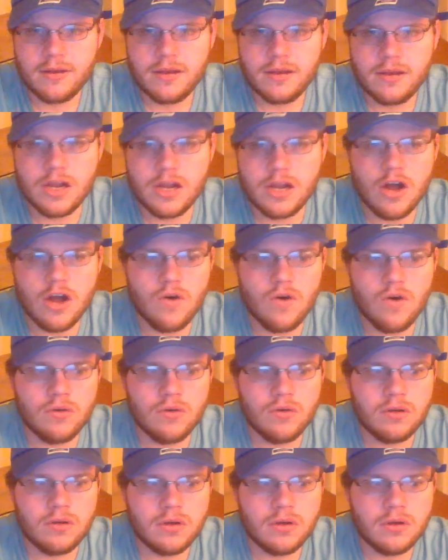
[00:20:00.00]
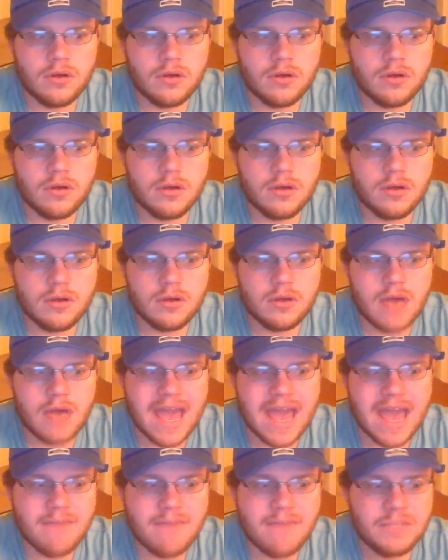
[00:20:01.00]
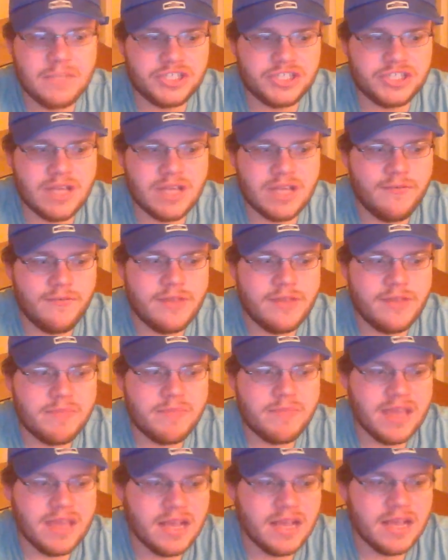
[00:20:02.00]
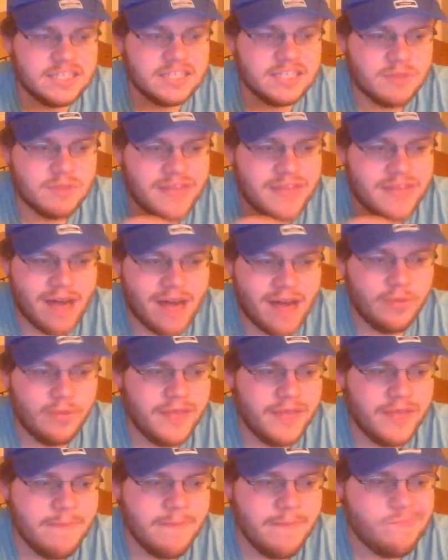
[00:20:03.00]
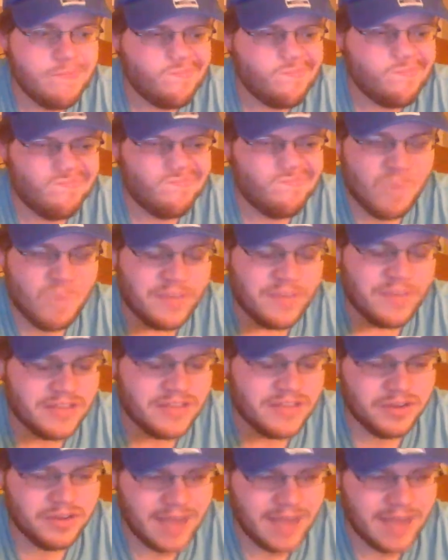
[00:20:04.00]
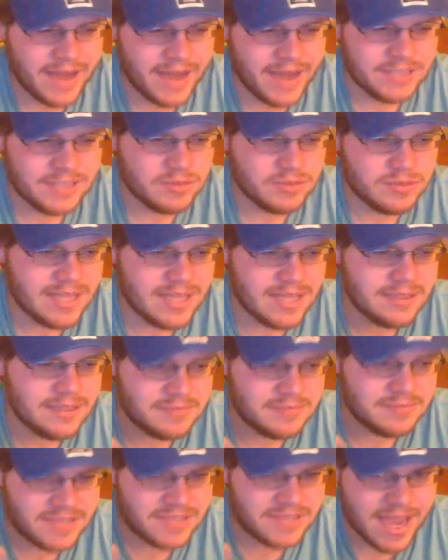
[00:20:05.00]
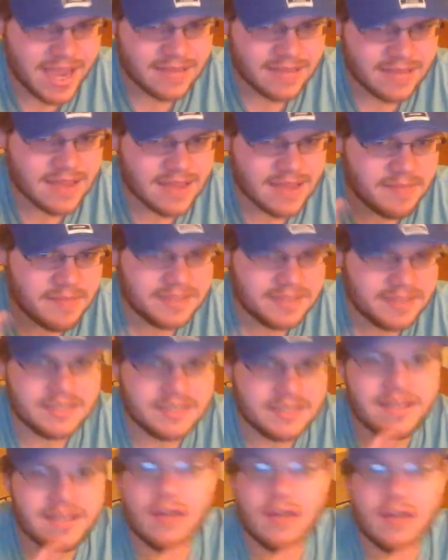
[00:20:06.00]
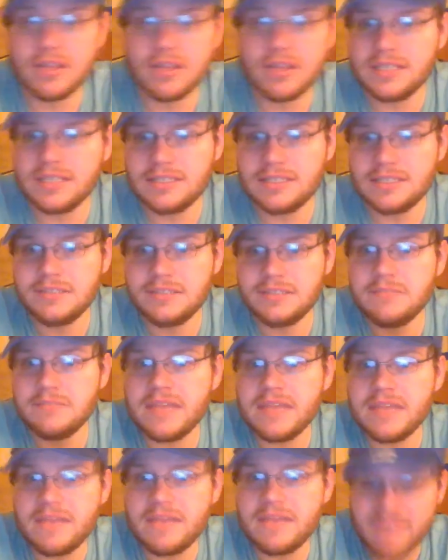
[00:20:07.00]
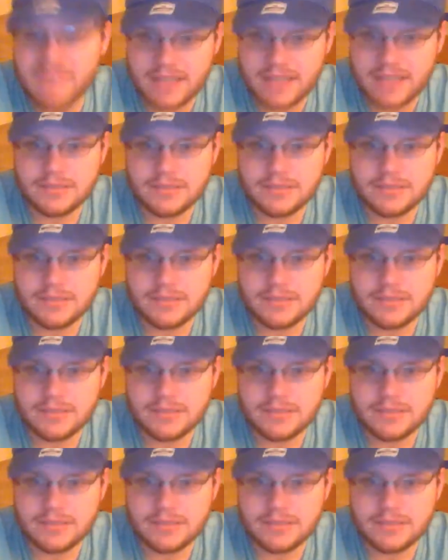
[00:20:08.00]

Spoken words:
You know, I have much love for them because without them, without their guidance, without them taking time to sit down and listen to me vent,